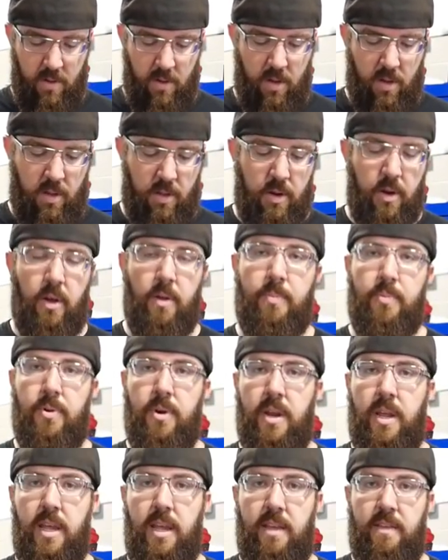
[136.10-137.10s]
All in all,
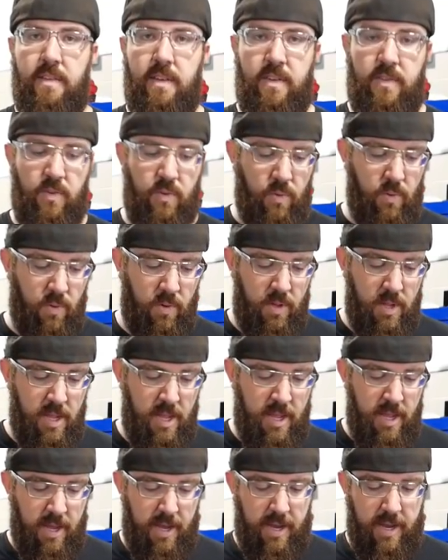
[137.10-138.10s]
pretty easy tool.
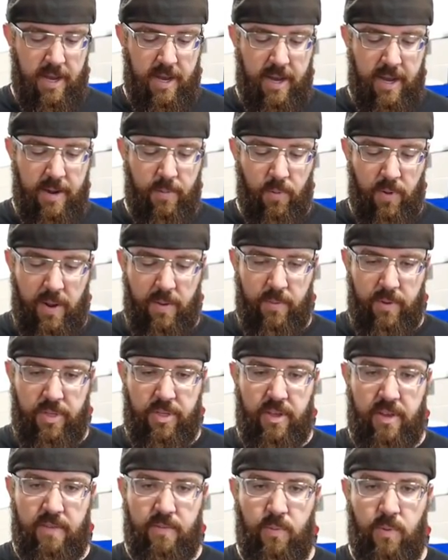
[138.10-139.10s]
I went
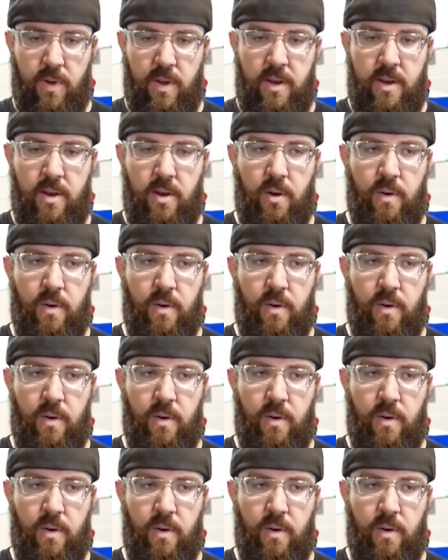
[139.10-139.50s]
with this one